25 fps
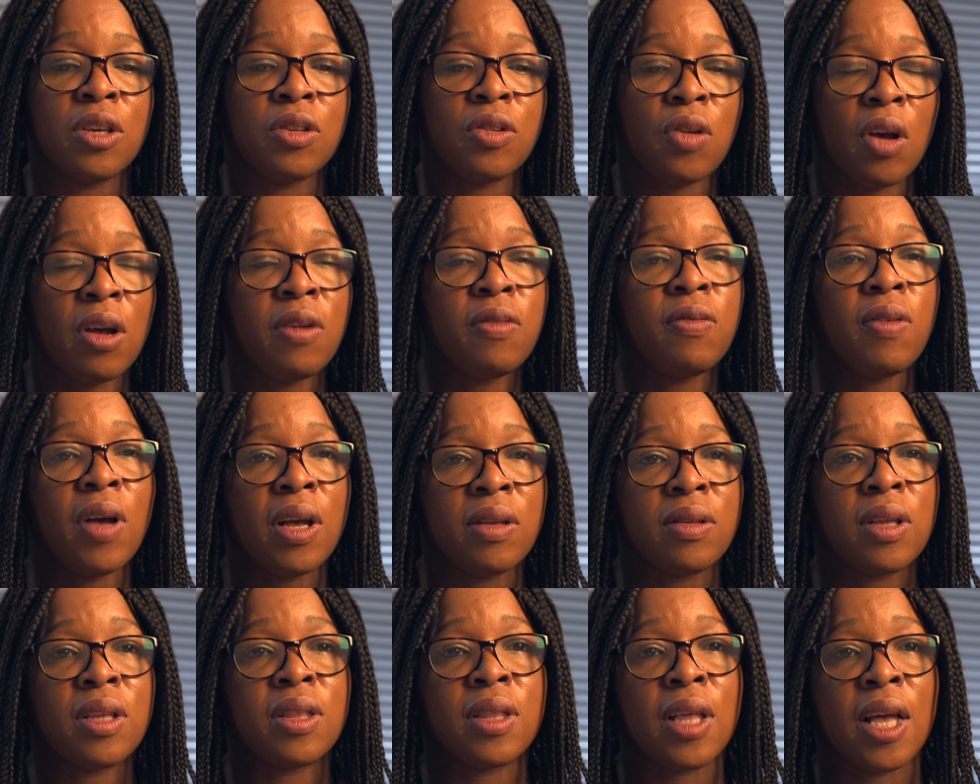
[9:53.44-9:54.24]
So I
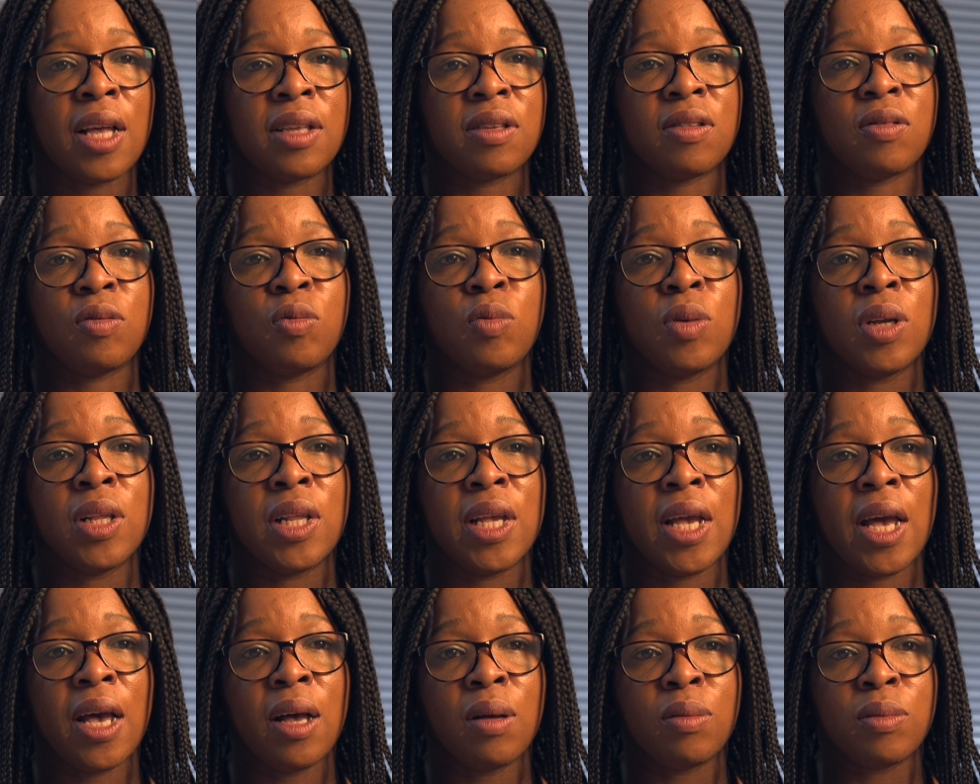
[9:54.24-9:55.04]
found that that's
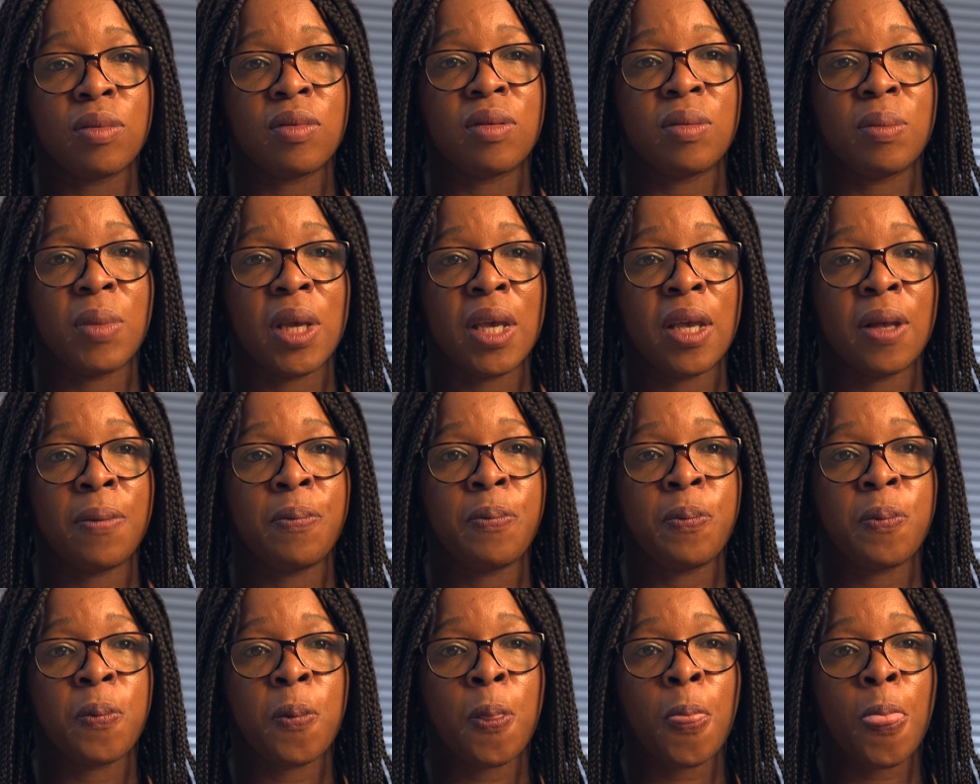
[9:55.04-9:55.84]
really helped me.
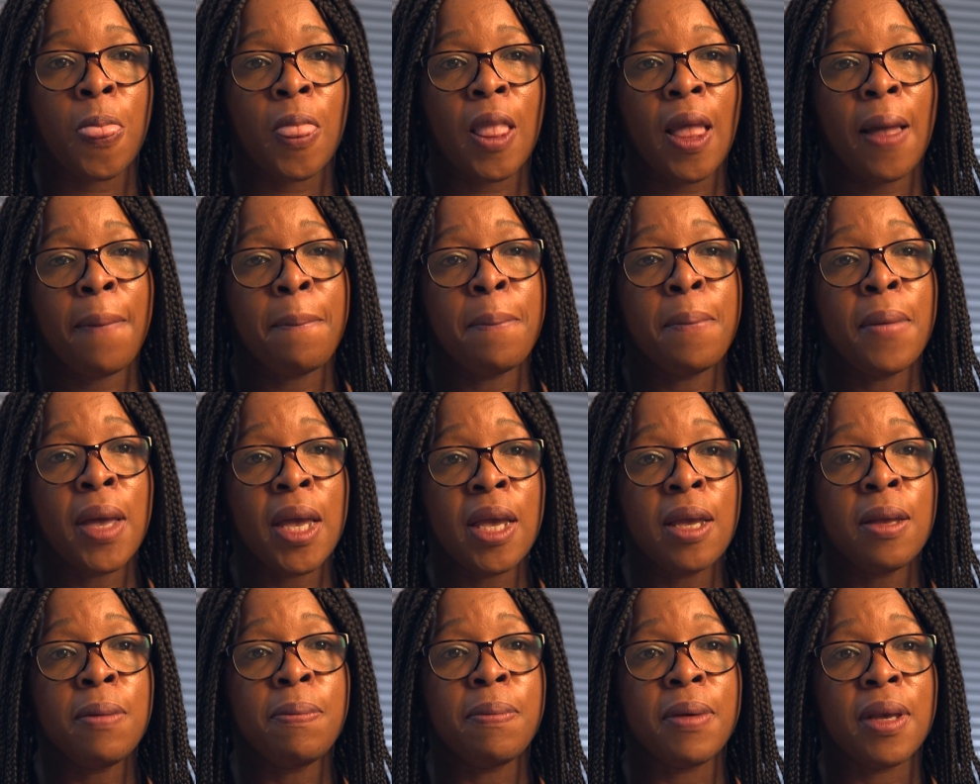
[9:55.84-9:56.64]
And
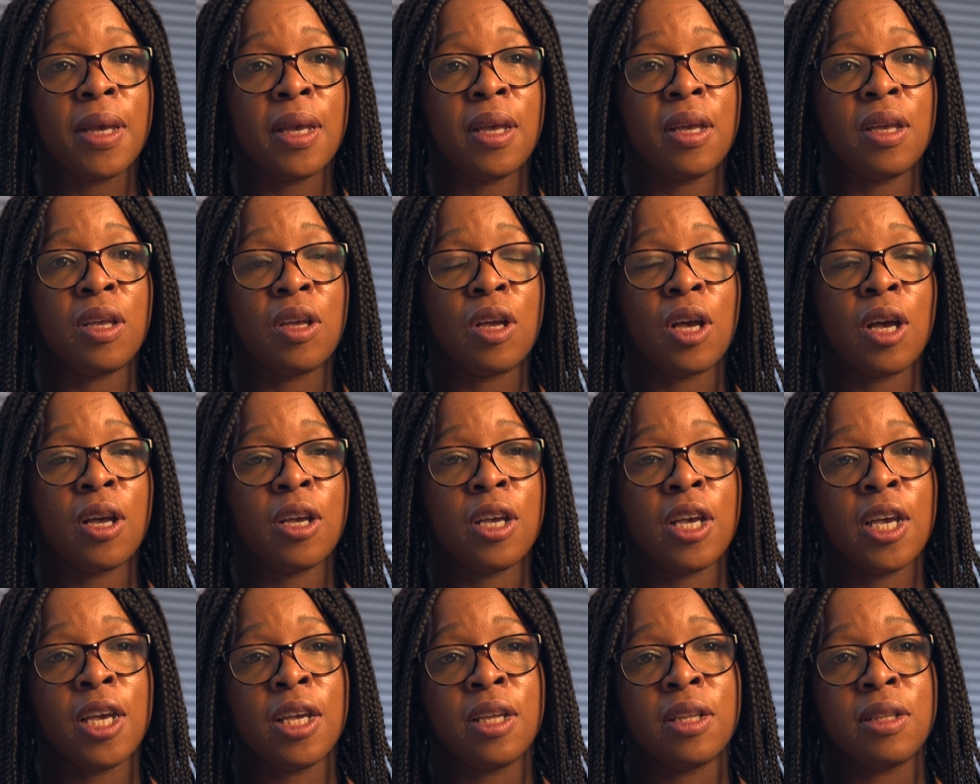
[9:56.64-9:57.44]
maybe
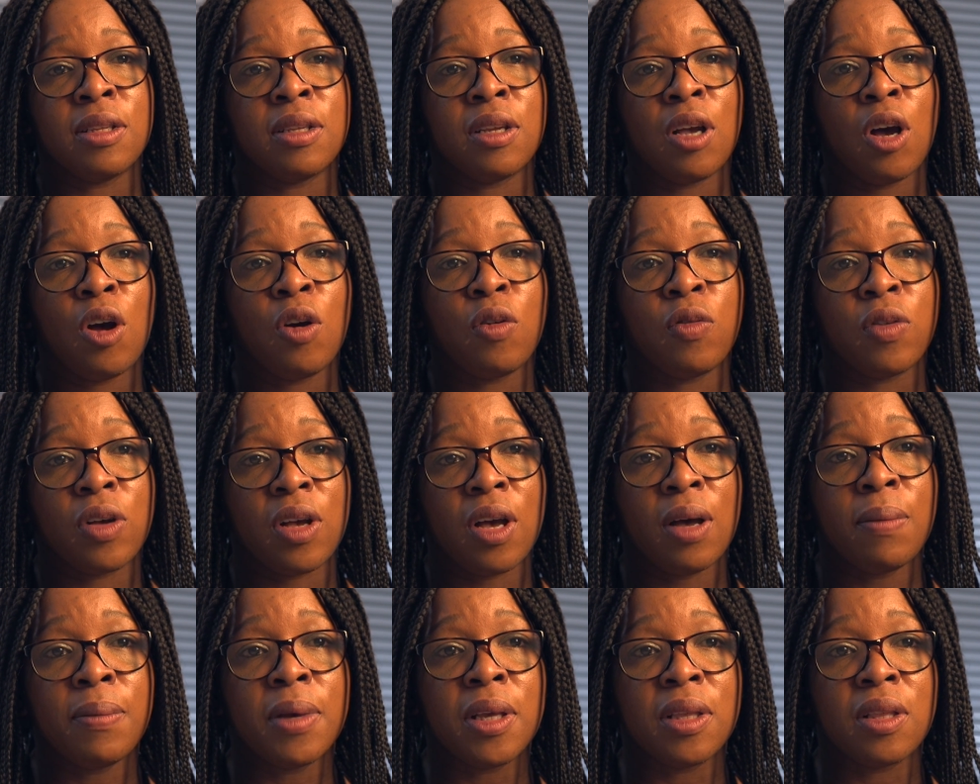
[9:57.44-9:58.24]
in
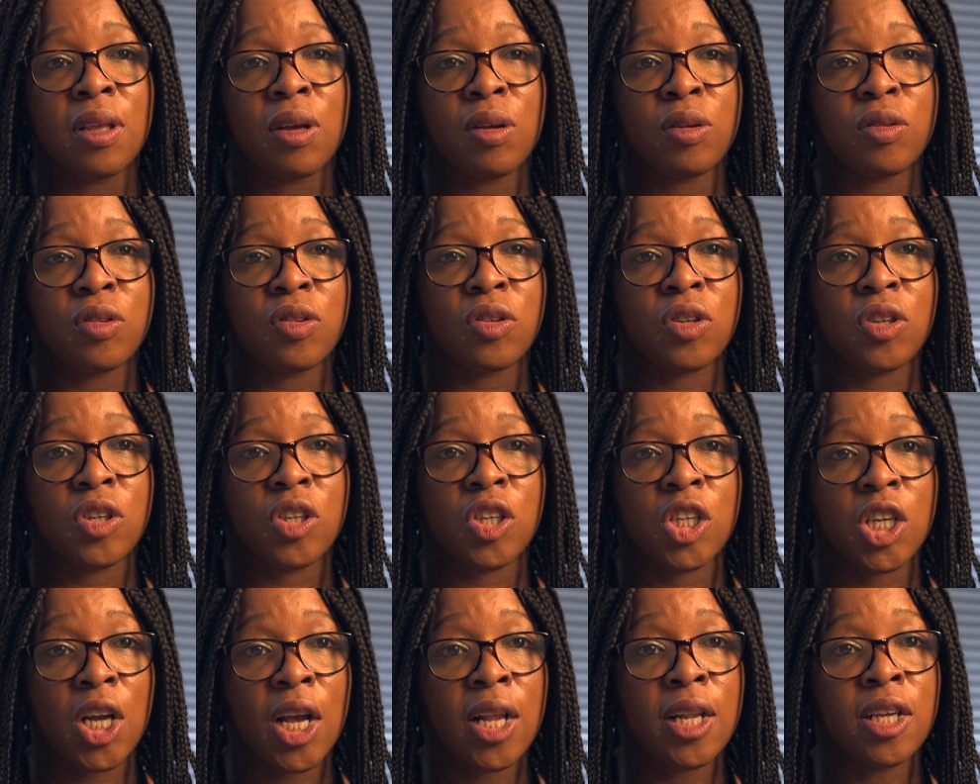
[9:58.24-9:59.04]
overcoming those
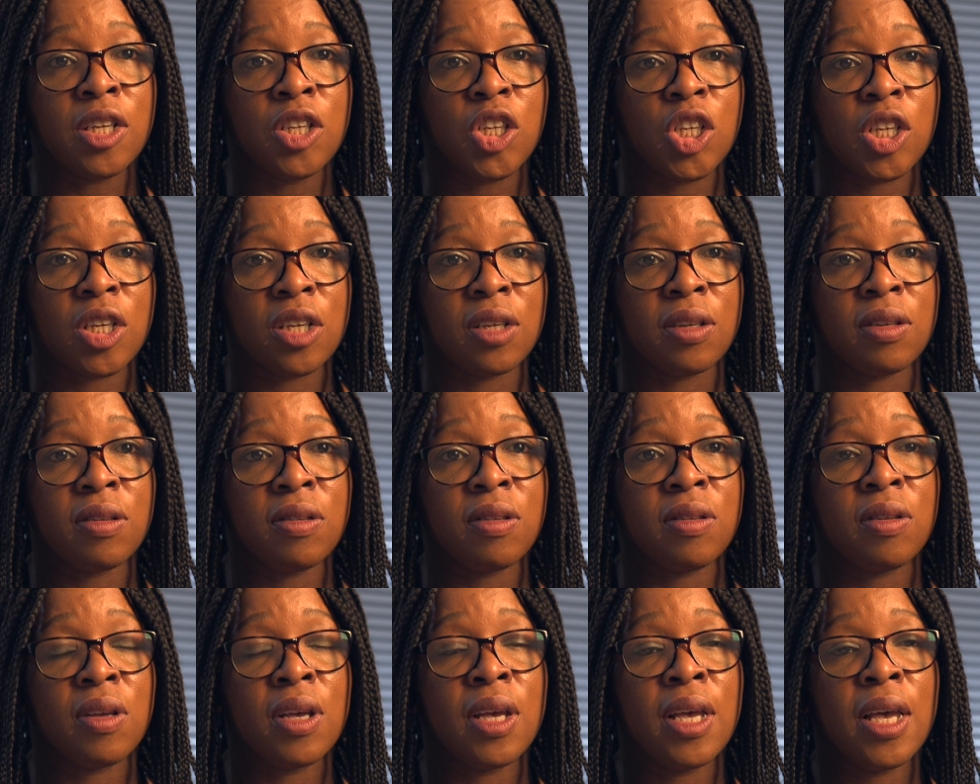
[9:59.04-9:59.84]

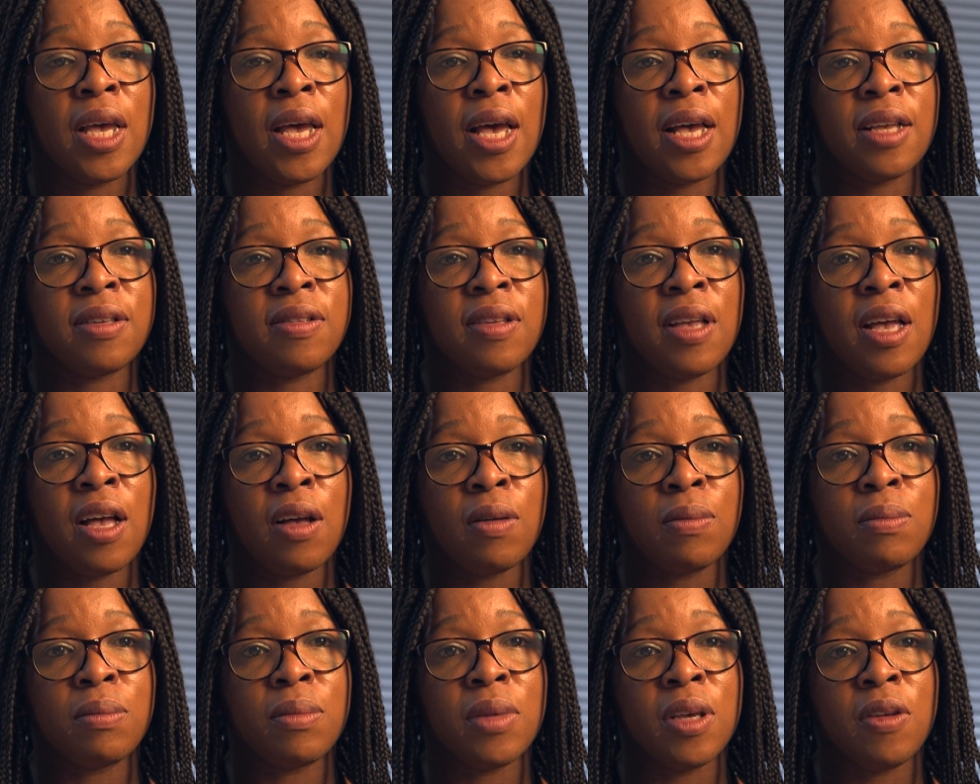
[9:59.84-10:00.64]
challenges has
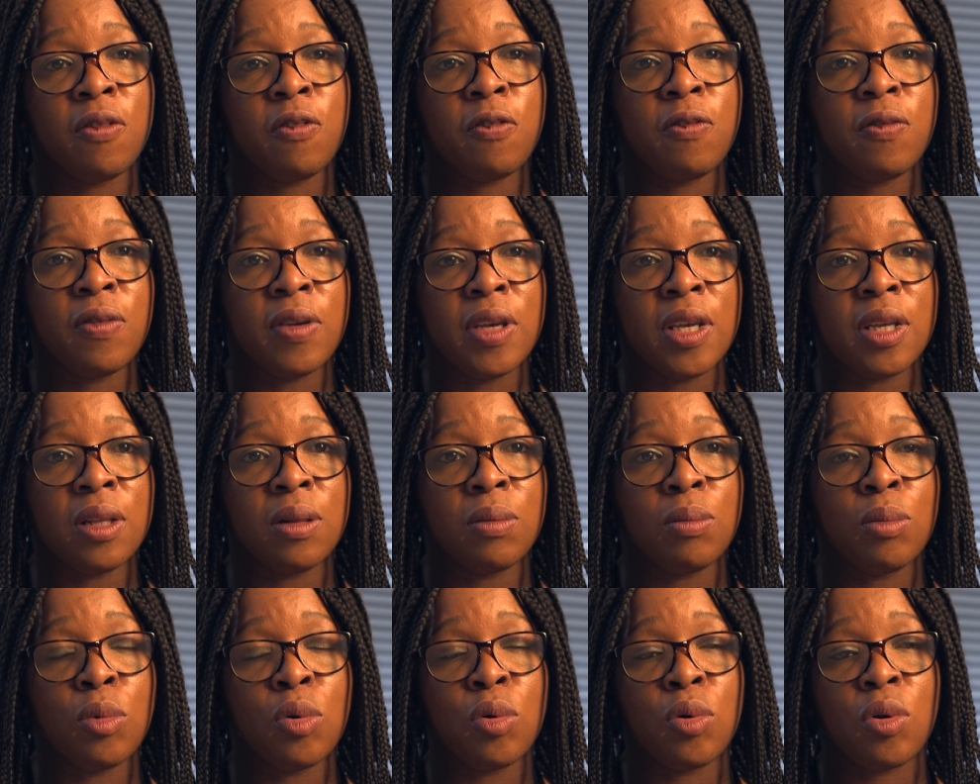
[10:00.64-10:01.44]
helped me
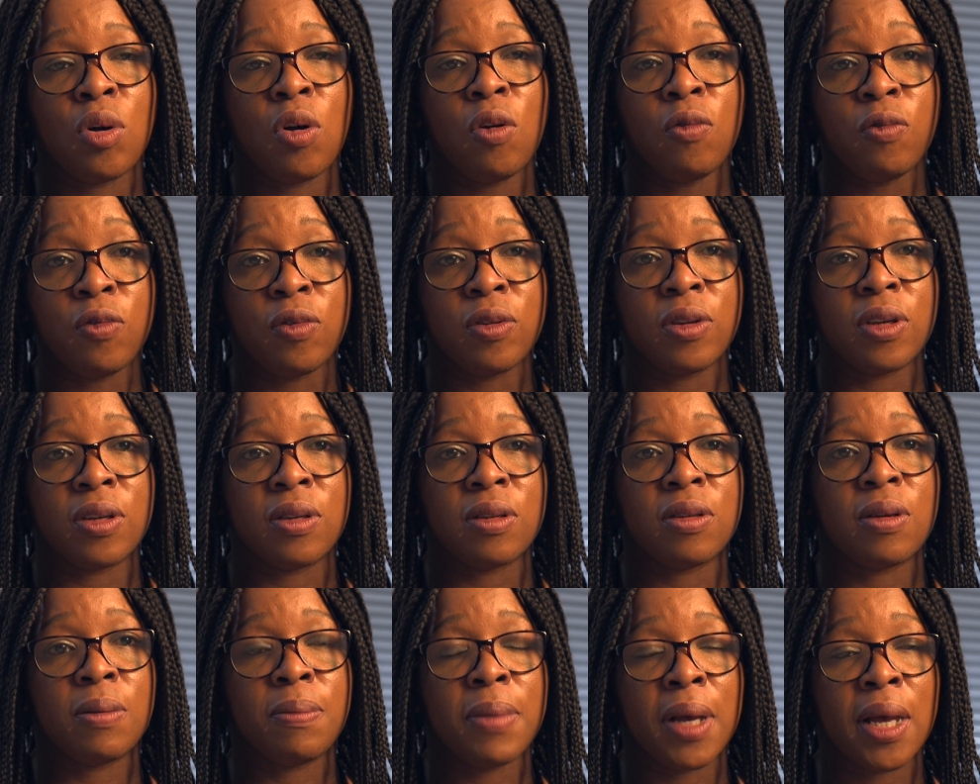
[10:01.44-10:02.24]
feel more
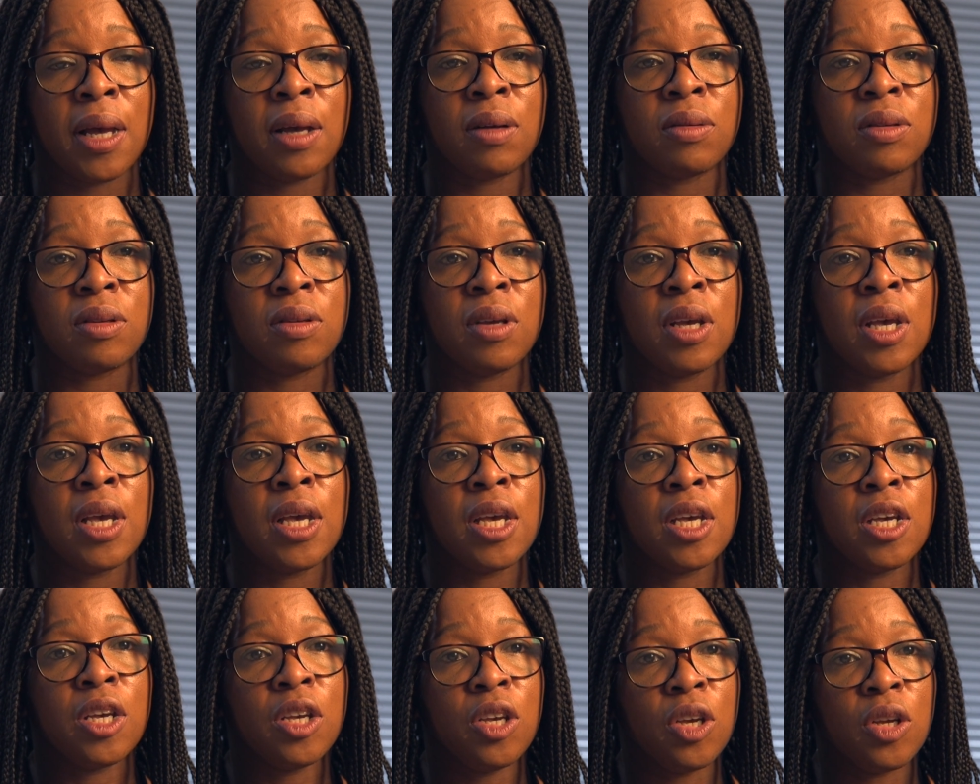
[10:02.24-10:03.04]
confident about,
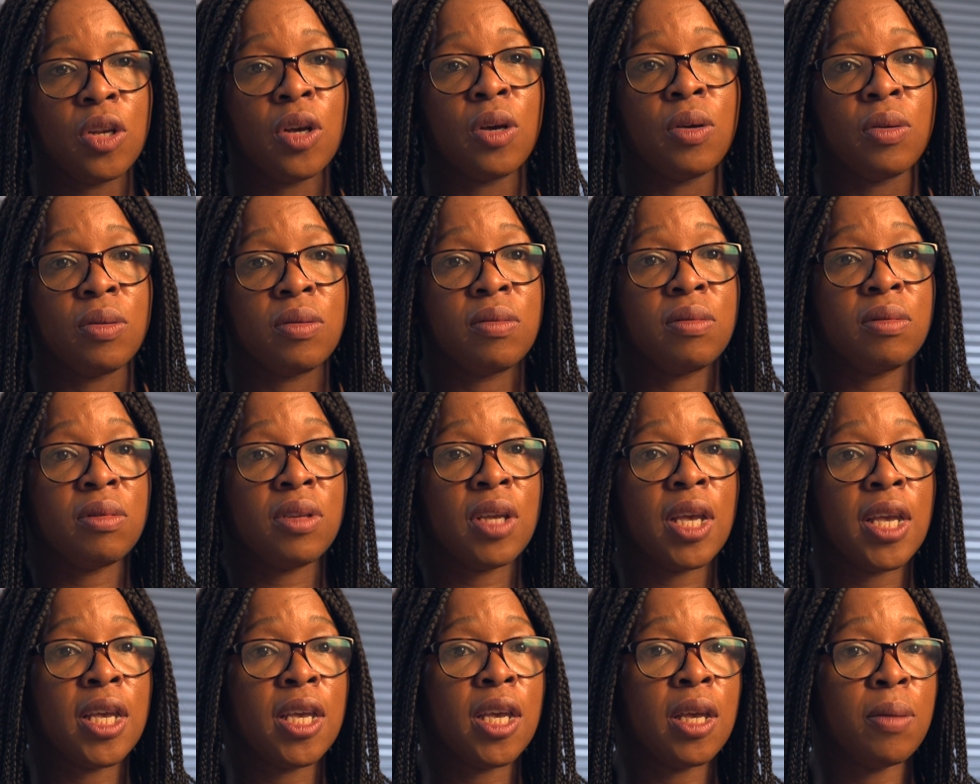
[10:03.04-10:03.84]
you
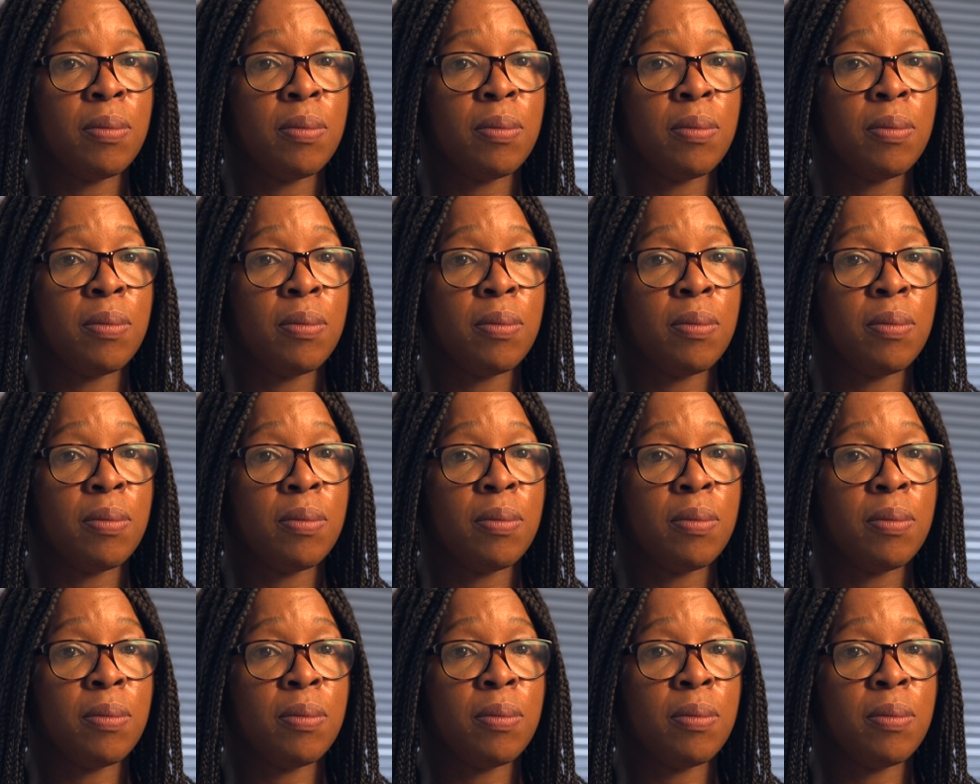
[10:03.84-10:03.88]
know,